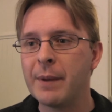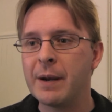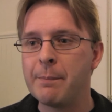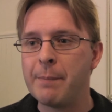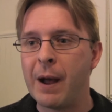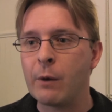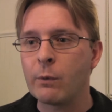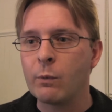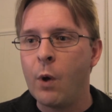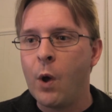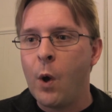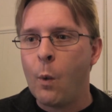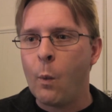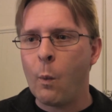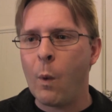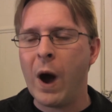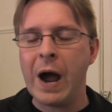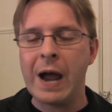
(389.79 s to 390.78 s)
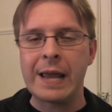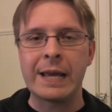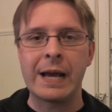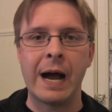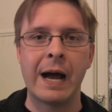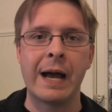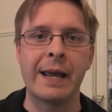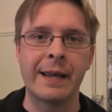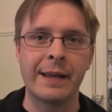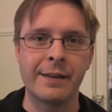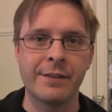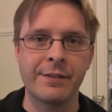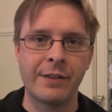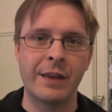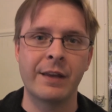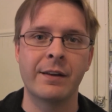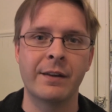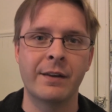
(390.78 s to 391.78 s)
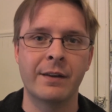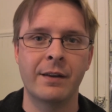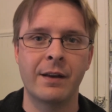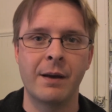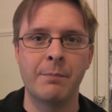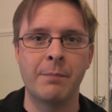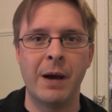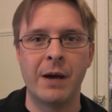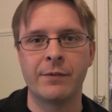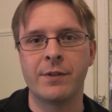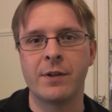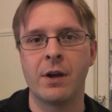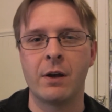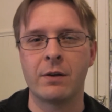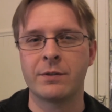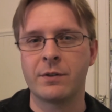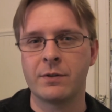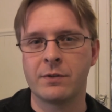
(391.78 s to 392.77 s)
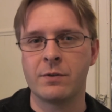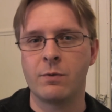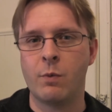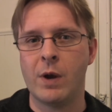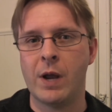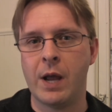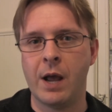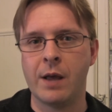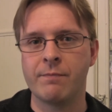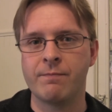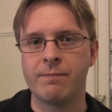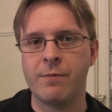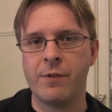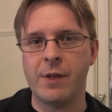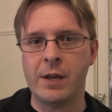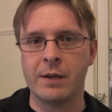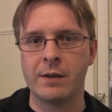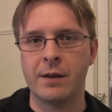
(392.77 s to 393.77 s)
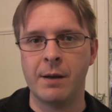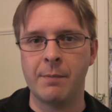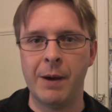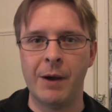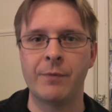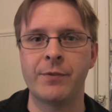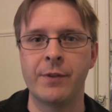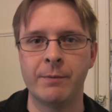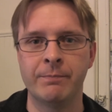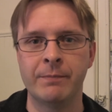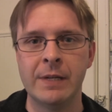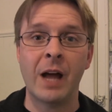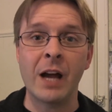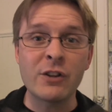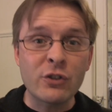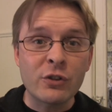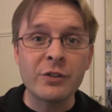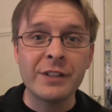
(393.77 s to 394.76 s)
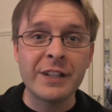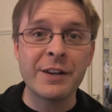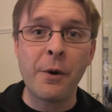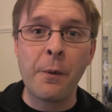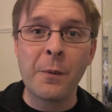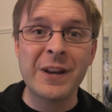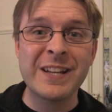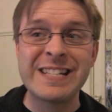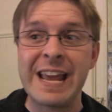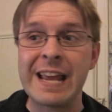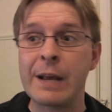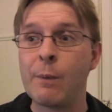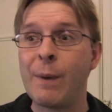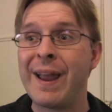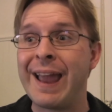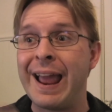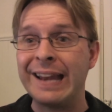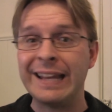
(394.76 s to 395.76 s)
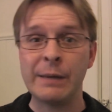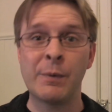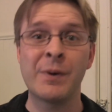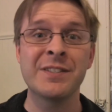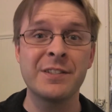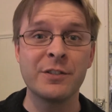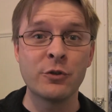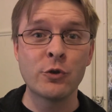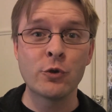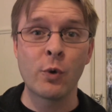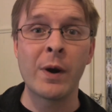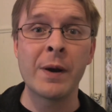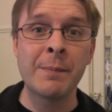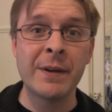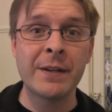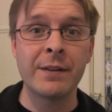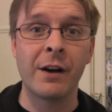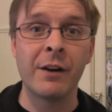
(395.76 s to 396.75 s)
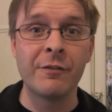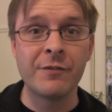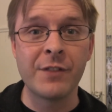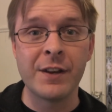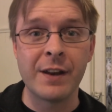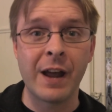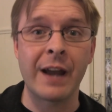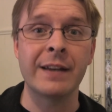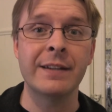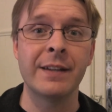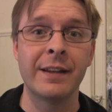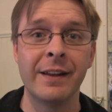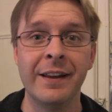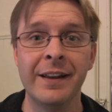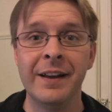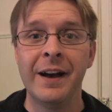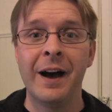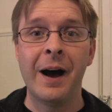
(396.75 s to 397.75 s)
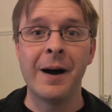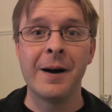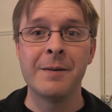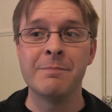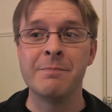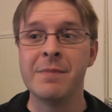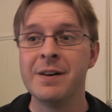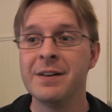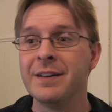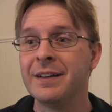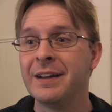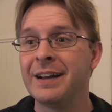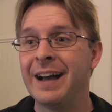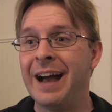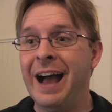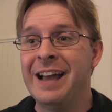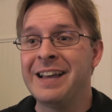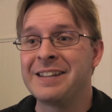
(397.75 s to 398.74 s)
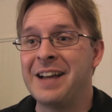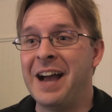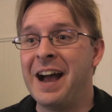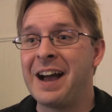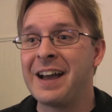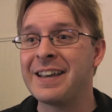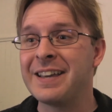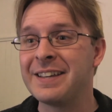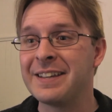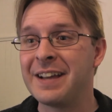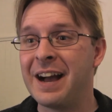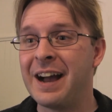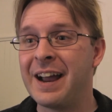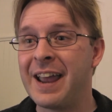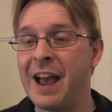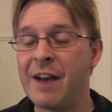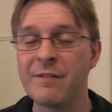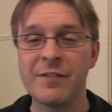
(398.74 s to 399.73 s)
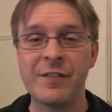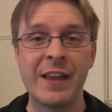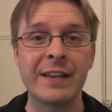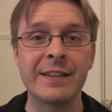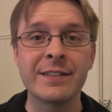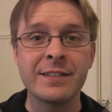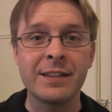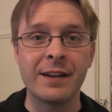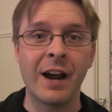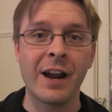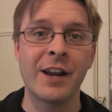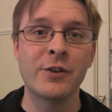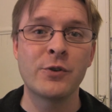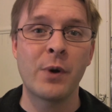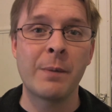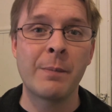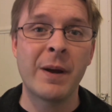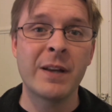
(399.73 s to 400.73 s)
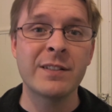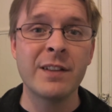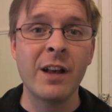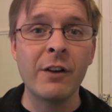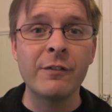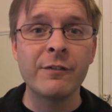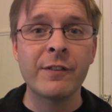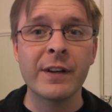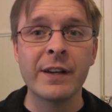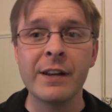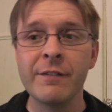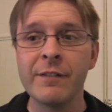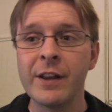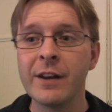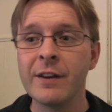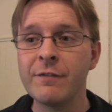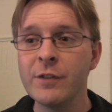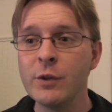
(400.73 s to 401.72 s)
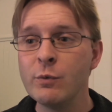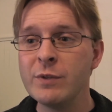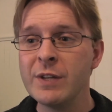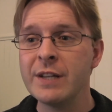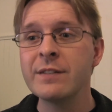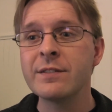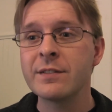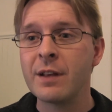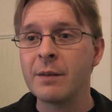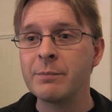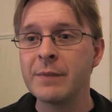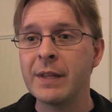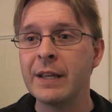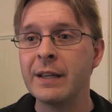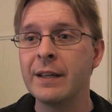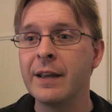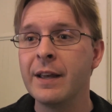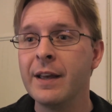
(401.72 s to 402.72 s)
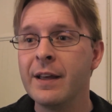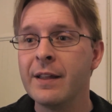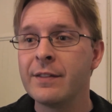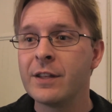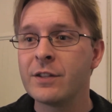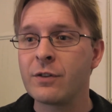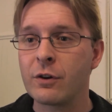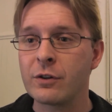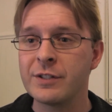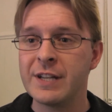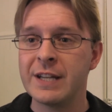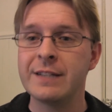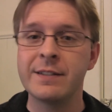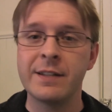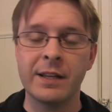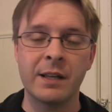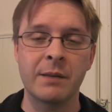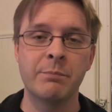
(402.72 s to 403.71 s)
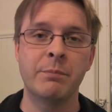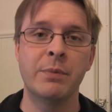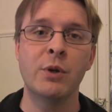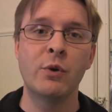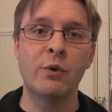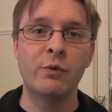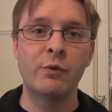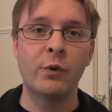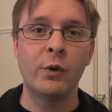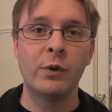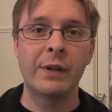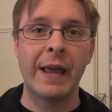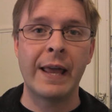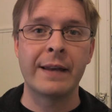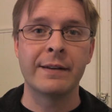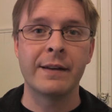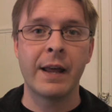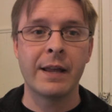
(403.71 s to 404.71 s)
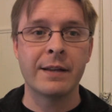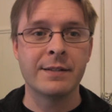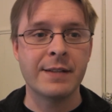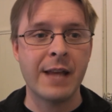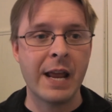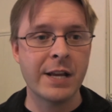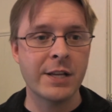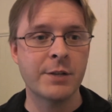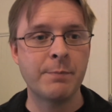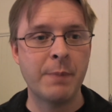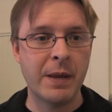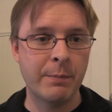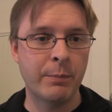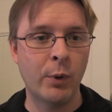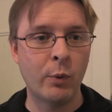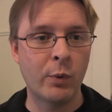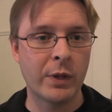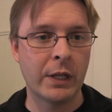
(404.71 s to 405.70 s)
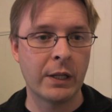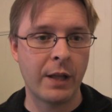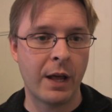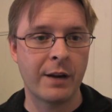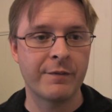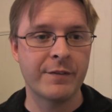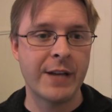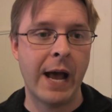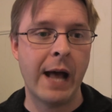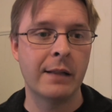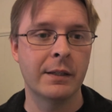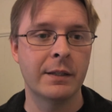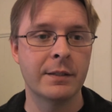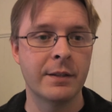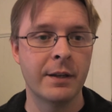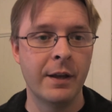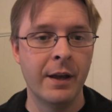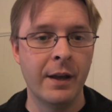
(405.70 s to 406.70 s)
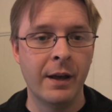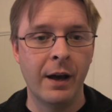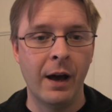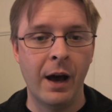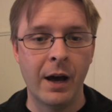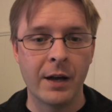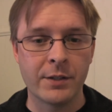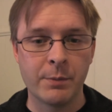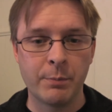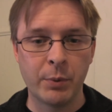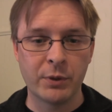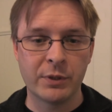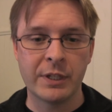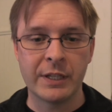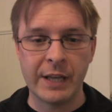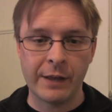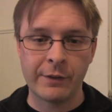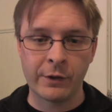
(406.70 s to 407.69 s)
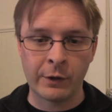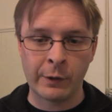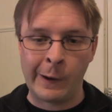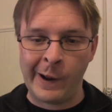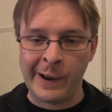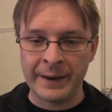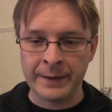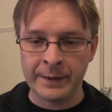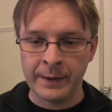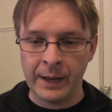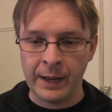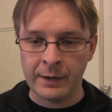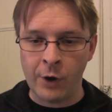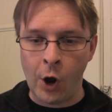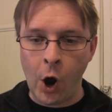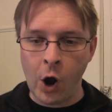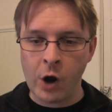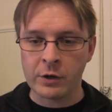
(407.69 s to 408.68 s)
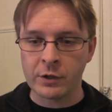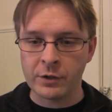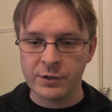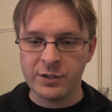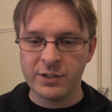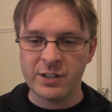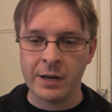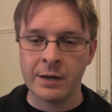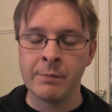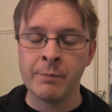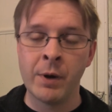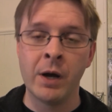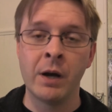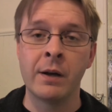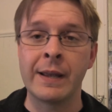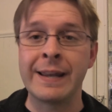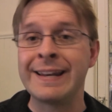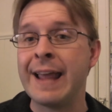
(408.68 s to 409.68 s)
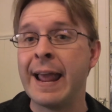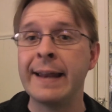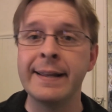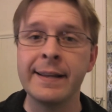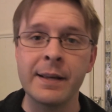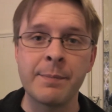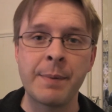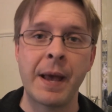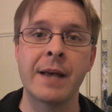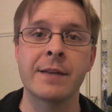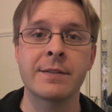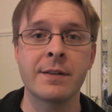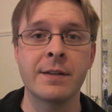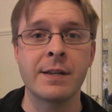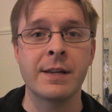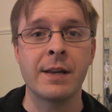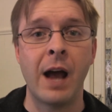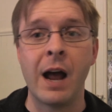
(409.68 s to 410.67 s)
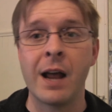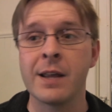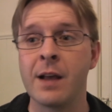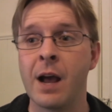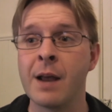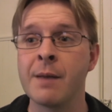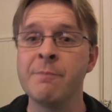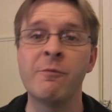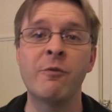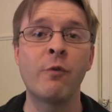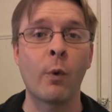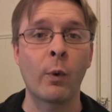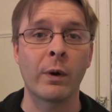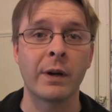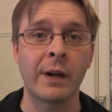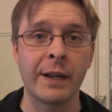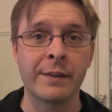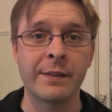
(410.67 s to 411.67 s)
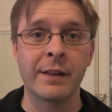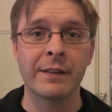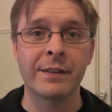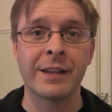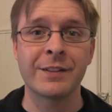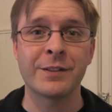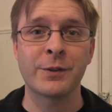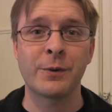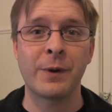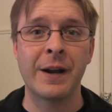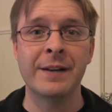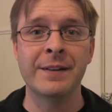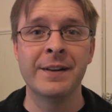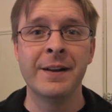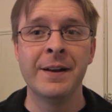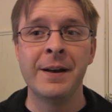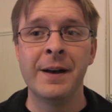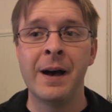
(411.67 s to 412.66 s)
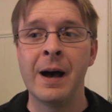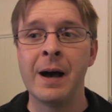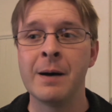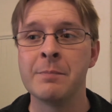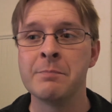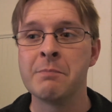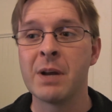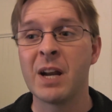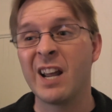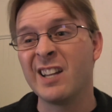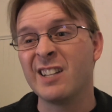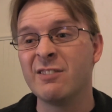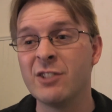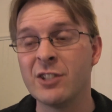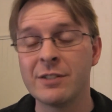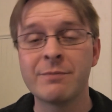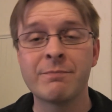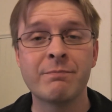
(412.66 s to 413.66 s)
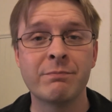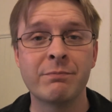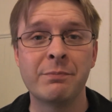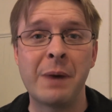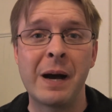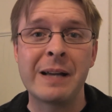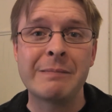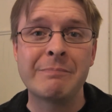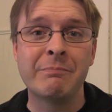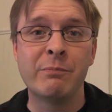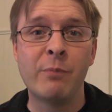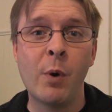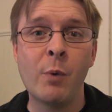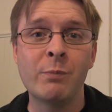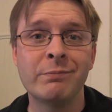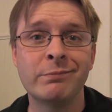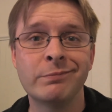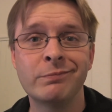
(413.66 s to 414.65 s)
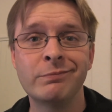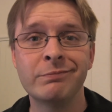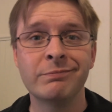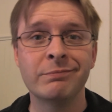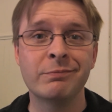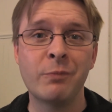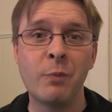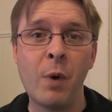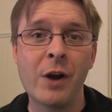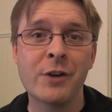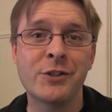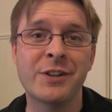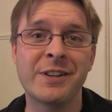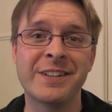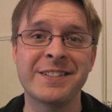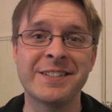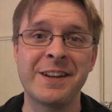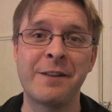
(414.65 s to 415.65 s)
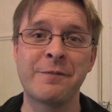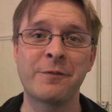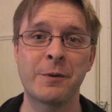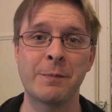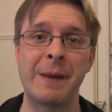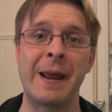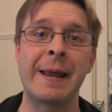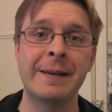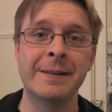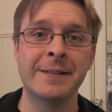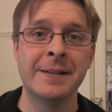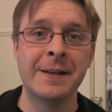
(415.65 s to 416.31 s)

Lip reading: bit about why I think about the Oscars the way I think about them. I certainly don't want to take away anyone's enjoyment of the night. I have things that I enjoy myself, and if you dig something that's artistic and beautiful and takes people with a lot of talent to put together and honors cinema in any capacity, I'm for it. I think that's great. But I won't watch it. It's not for me.